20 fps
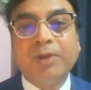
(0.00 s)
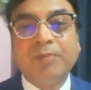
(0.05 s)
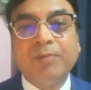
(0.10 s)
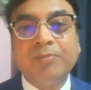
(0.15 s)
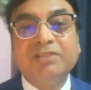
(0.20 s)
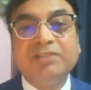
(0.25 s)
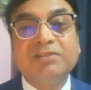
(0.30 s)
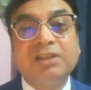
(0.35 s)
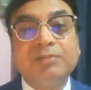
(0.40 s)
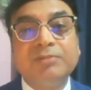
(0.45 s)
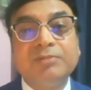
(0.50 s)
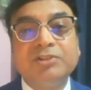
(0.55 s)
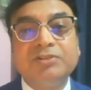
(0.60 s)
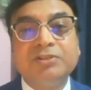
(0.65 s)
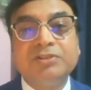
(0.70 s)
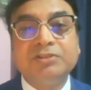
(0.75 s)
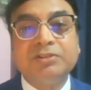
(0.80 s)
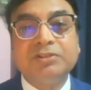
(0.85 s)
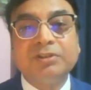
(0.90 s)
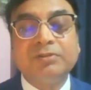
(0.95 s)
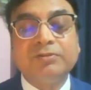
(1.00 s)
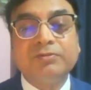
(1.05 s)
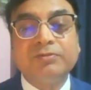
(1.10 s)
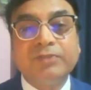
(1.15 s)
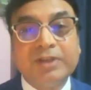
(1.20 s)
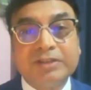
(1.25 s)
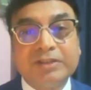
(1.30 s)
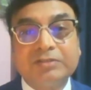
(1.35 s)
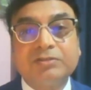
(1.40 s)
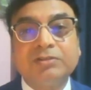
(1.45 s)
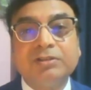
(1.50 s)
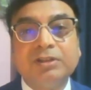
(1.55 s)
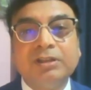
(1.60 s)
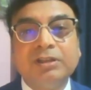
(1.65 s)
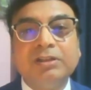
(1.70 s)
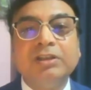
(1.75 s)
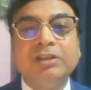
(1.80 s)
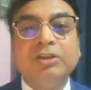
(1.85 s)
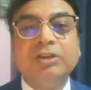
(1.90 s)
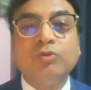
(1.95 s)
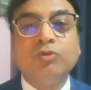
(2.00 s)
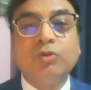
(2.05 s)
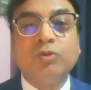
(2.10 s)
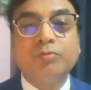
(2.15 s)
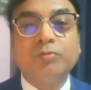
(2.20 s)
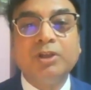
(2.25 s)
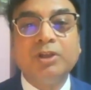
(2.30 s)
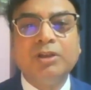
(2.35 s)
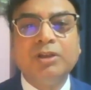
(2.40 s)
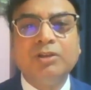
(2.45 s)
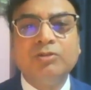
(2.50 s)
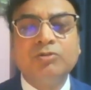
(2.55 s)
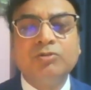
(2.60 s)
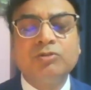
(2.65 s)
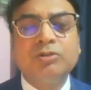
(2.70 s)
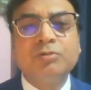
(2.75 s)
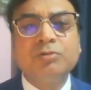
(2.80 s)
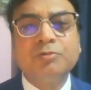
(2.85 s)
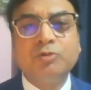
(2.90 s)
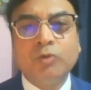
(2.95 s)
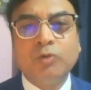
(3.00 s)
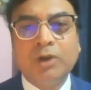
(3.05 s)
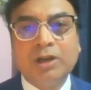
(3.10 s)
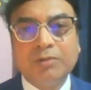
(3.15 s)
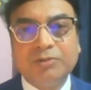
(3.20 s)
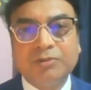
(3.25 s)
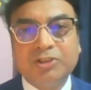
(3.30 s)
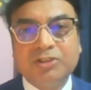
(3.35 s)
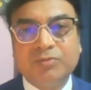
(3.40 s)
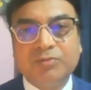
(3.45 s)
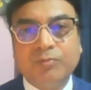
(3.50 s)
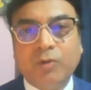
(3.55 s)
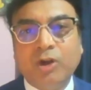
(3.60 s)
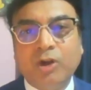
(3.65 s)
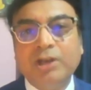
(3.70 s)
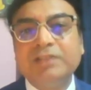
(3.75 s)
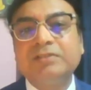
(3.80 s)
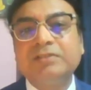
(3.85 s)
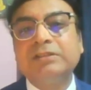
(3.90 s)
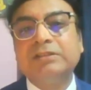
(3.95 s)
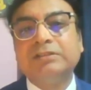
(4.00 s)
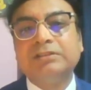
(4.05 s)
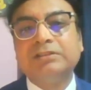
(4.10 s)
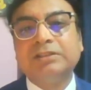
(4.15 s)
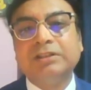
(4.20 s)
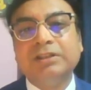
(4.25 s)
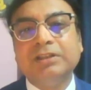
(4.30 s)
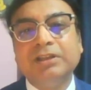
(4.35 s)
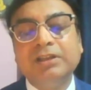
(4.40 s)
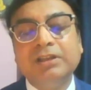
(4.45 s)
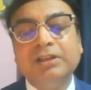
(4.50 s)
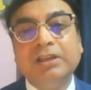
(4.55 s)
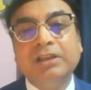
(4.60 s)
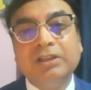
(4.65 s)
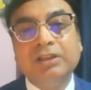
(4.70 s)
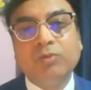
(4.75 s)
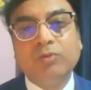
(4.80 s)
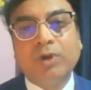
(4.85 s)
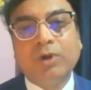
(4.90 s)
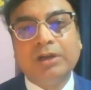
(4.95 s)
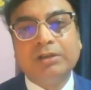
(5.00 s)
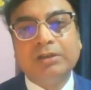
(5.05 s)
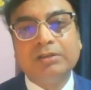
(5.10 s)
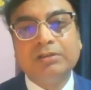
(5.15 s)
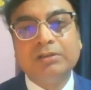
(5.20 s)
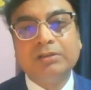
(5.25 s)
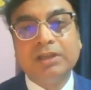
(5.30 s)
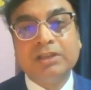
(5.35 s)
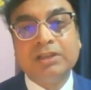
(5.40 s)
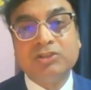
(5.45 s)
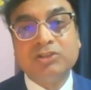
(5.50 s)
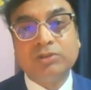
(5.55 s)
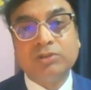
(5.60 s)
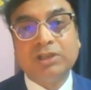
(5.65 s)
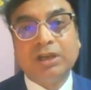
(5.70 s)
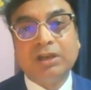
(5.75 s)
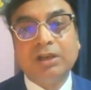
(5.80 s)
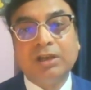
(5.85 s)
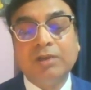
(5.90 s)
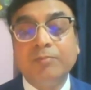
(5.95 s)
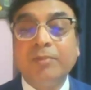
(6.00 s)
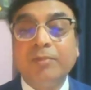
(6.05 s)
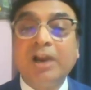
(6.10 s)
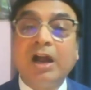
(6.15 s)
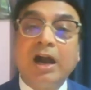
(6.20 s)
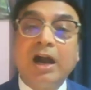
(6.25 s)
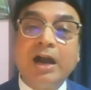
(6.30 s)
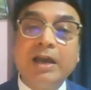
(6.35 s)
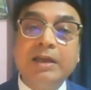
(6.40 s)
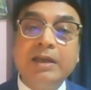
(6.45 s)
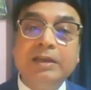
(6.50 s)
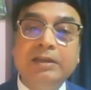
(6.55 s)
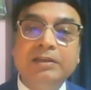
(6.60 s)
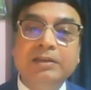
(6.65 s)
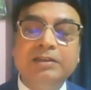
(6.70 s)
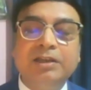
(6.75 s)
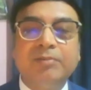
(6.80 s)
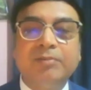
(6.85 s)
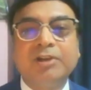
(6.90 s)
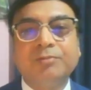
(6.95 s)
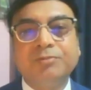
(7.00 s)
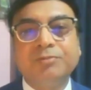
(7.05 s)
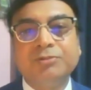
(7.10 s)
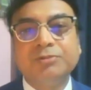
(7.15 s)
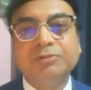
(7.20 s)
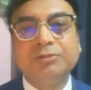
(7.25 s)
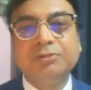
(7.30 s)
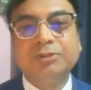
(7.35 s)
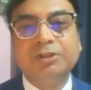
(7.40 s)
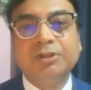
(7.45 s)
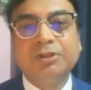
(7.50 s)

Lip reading: public service system first in the Europe. It was one of the smallest country in the world, Estonia, but highly developed,